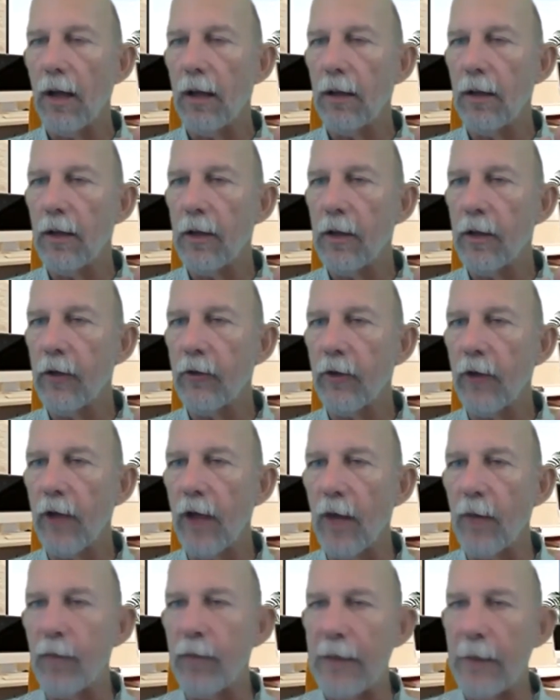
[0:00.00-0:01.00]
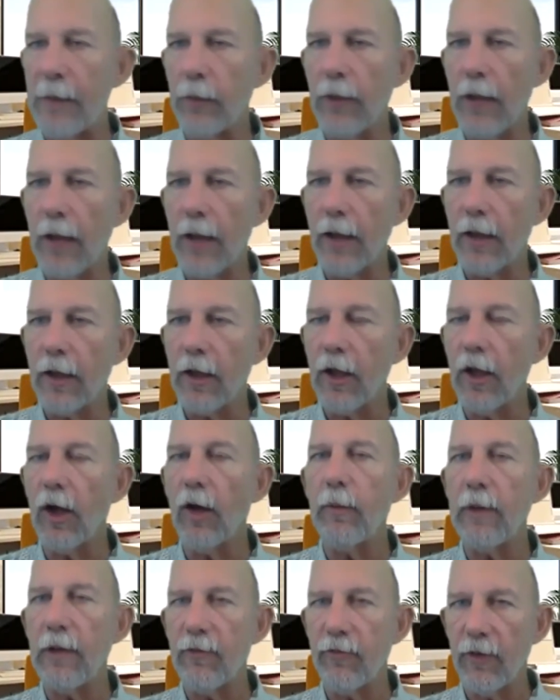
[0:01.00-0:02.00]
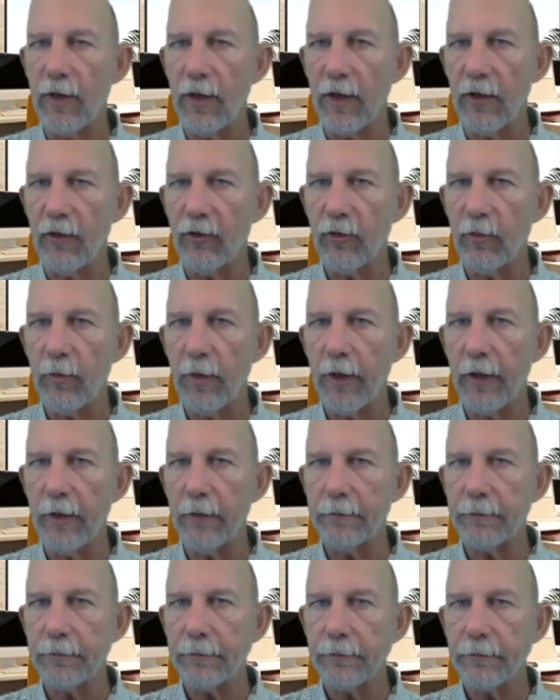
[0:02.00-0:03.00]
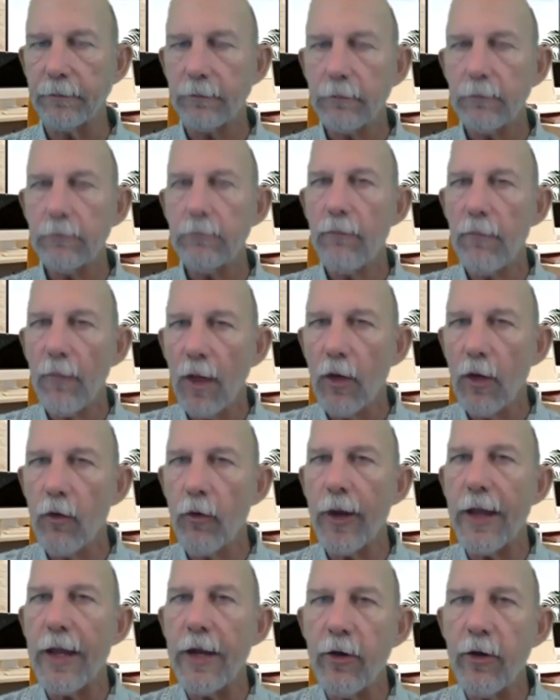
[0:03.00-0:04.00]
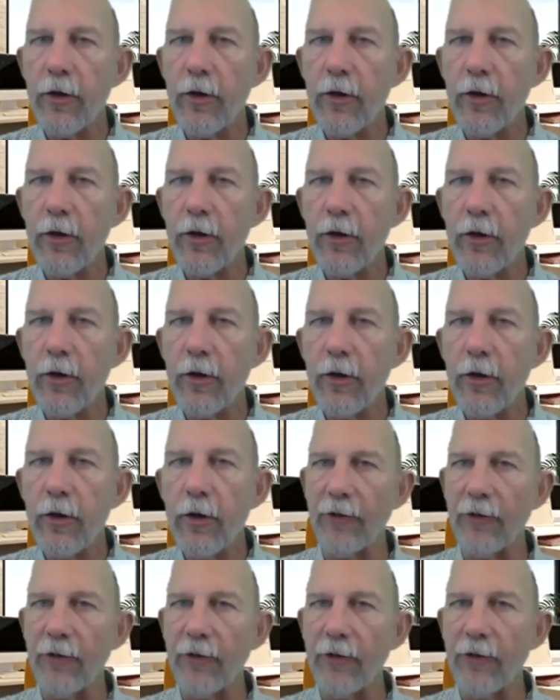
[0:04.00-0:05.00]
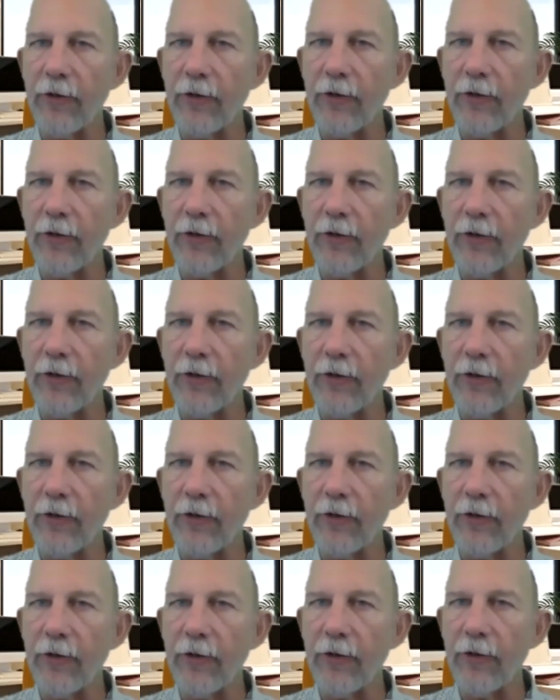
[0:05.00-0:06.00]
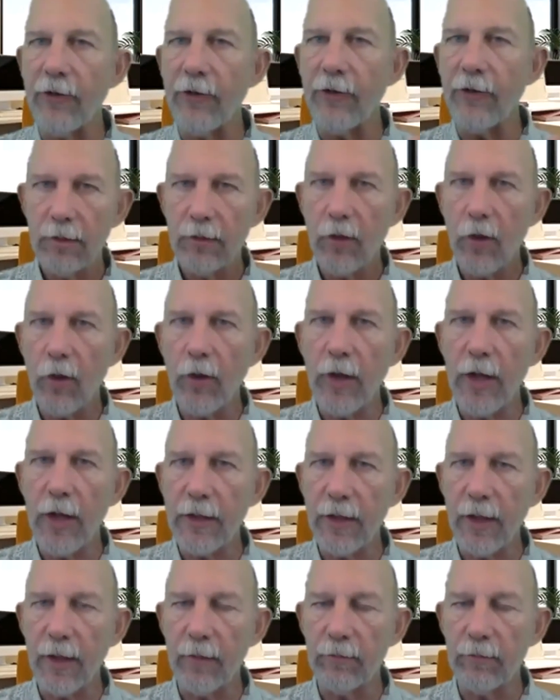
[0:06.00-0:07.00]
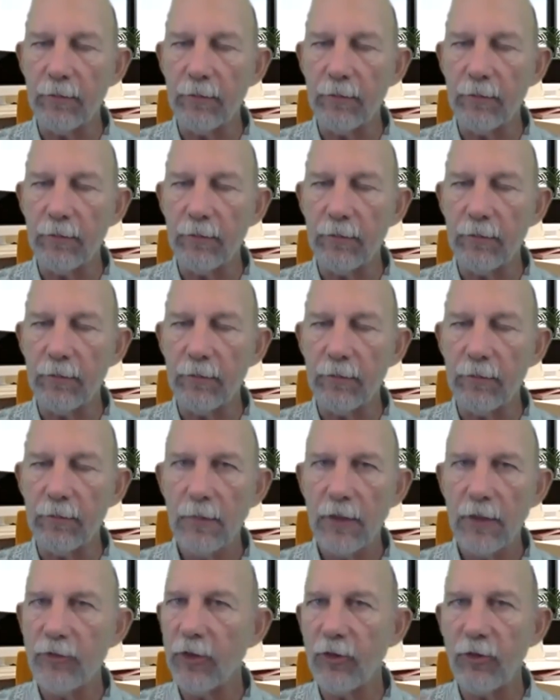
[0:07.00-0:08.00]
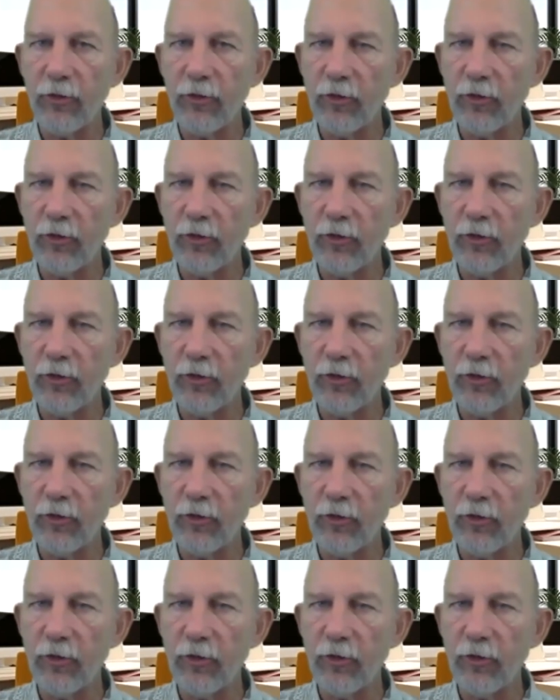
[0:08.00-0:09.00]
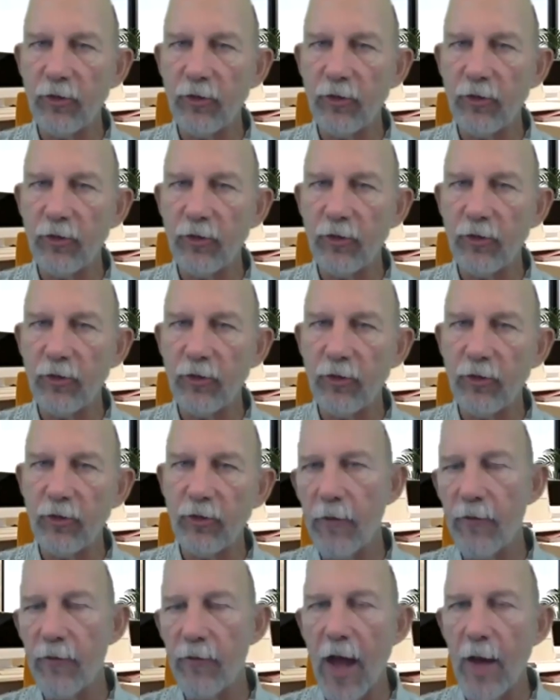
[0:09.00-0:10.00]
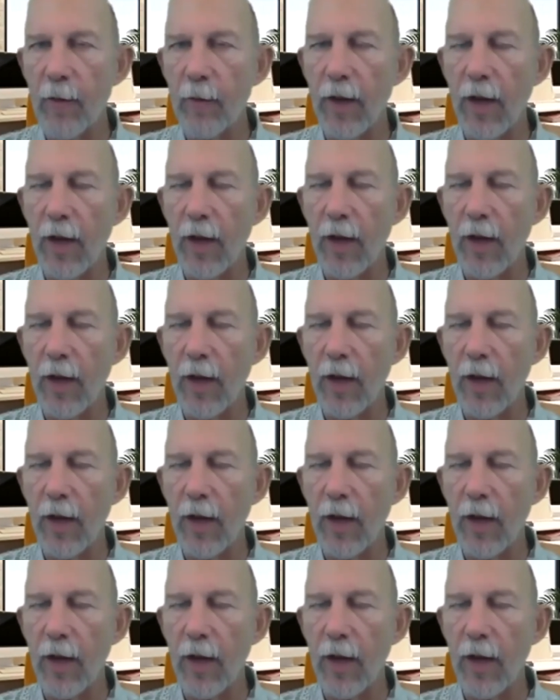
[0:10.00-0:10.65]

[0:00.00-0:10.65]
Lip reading: There's a lot of people who like to kill me for this, but green grapes are nature's Kool-Aid. Don't eat them. It's just sugar and a little bit of vitamin A.